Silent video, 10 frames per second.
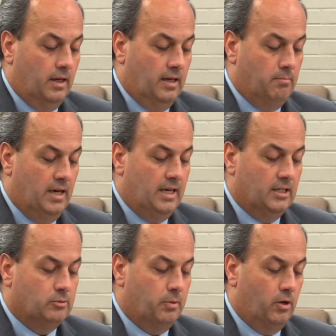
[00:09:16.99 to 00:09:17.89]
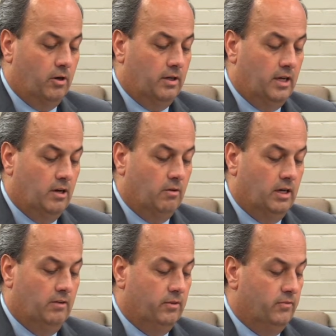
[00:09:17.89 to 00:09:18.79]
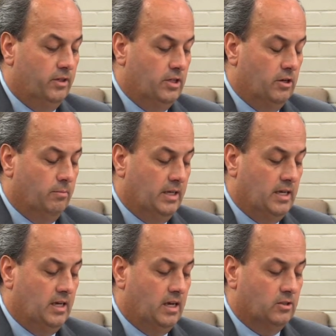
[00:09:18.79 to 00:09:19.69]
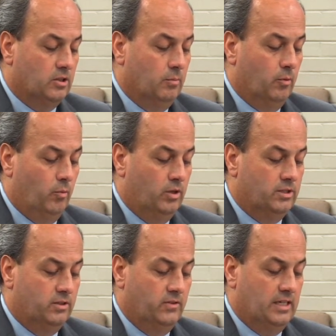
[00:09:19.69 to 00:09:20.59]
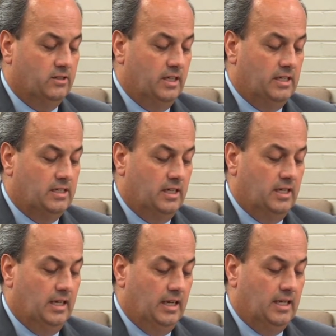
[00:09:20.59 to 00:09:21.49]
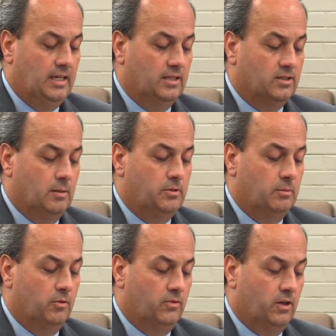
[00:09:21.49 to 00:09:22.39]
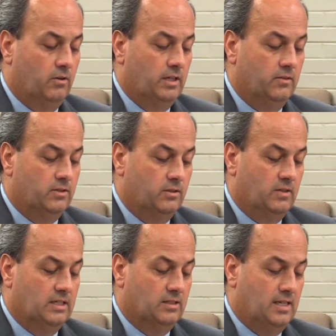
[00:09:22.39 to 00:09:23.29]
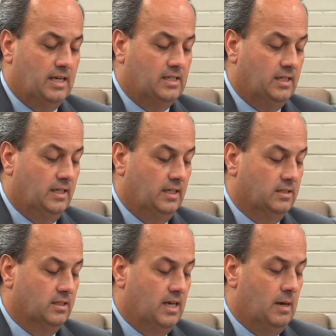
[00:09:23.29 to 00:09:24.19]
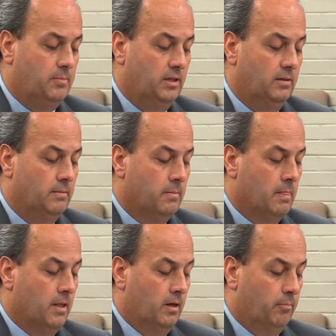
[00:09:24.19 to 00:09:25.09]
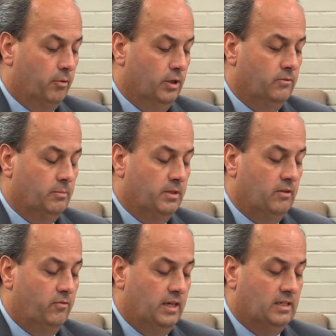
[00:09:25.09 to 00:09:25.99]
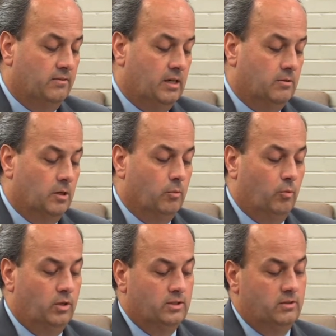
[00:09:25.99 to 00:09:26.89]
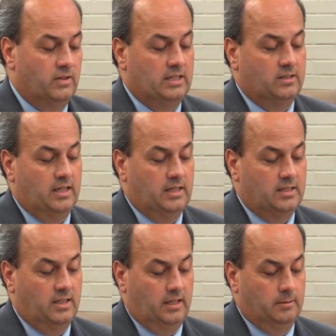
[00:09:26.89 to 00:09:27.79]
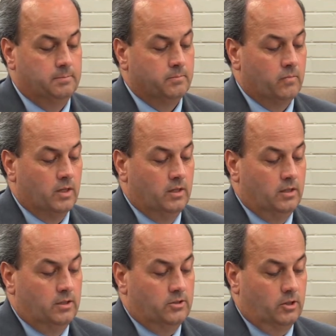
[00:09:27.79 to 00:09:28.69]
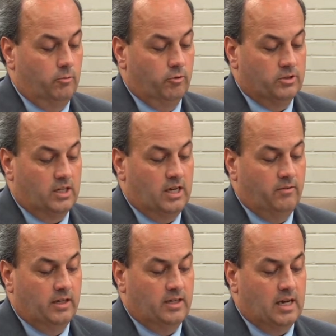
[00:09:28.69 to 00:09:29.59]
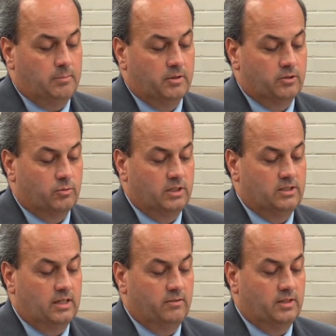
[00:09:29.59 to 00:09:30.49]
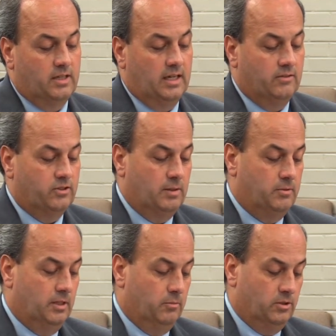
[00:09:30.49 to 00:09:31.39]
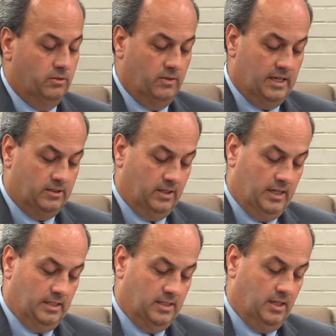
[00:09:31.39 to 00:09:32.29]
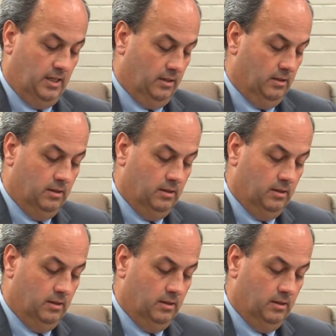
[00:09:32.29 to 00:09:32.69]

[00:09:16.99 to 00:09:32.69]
and made as part hereof of the year beginning October 1, 2018 and ending September 30th, 2019 is adopted, approved to be effective October 1, 2018. So resolved and adopted the 27th day of September 2018.